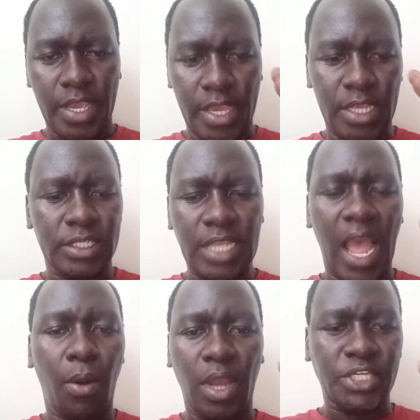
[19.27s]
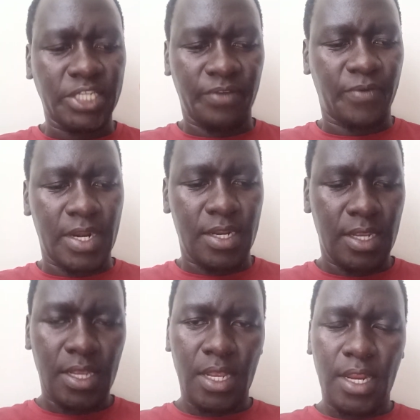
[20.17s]
He is our shepherd.
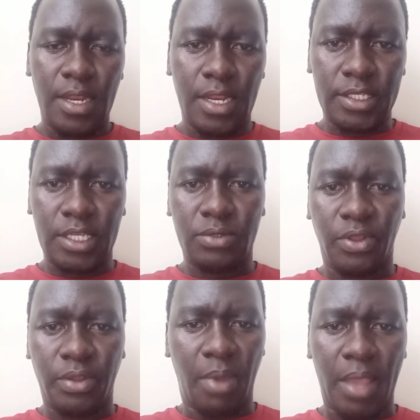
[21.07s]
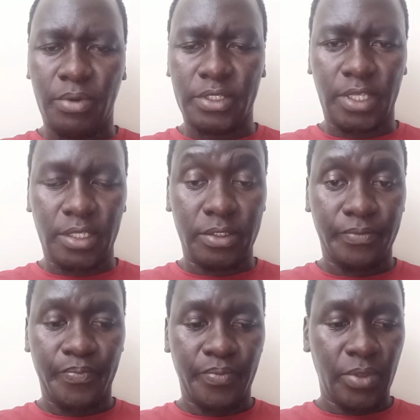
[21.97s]
Listen to what the Bible says.
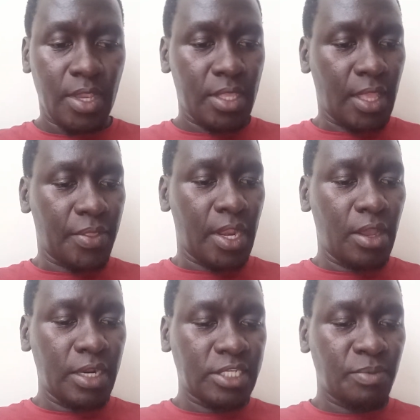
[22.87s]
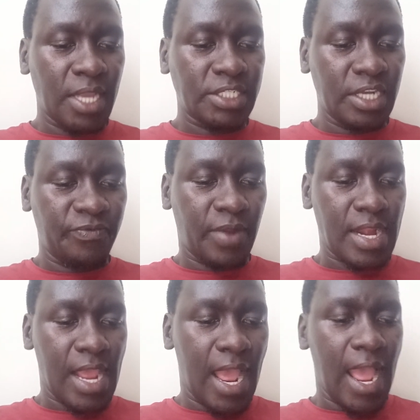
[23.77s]
That the Lord is my
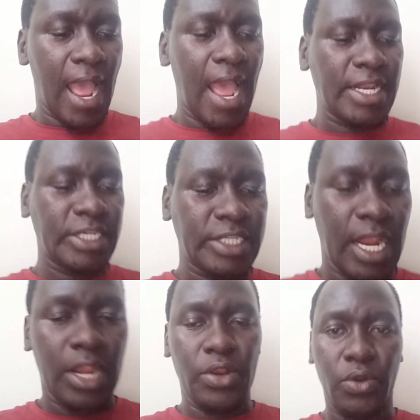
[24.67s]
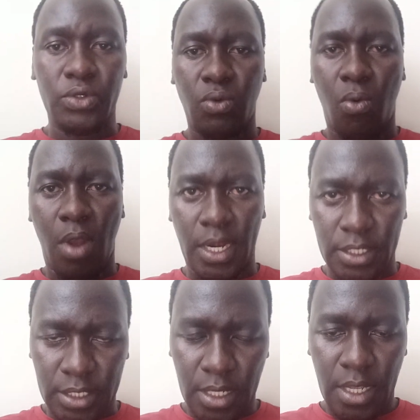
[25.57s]
shepherd, I shall not
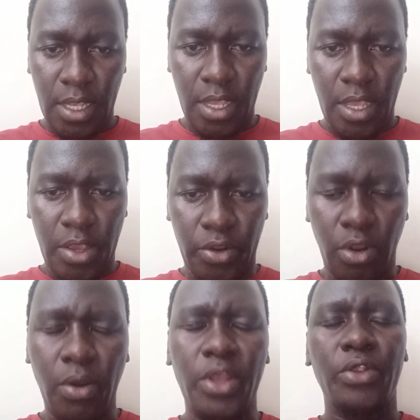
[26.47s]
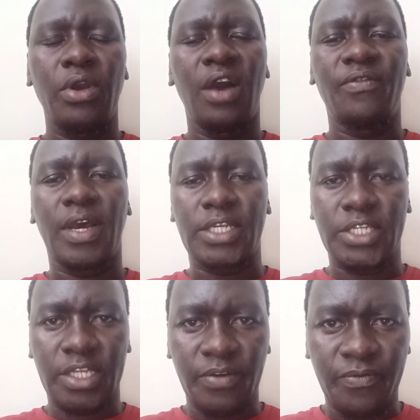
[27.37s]
want. You know, when you have a
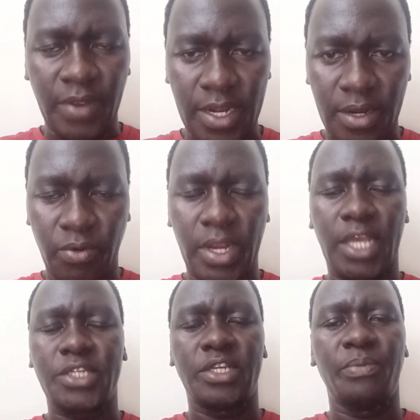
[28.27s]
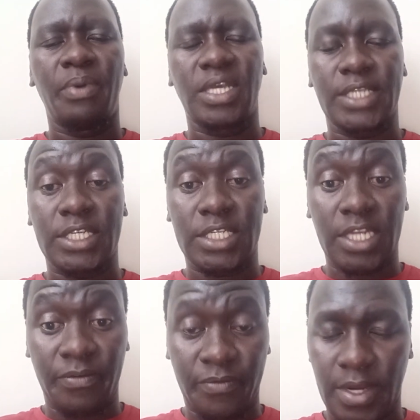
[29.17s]
shepherd, when a sheep has a
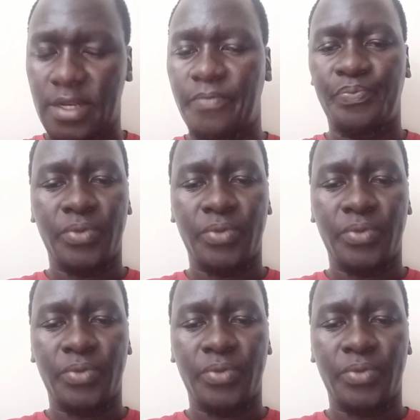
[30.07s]
shepherd,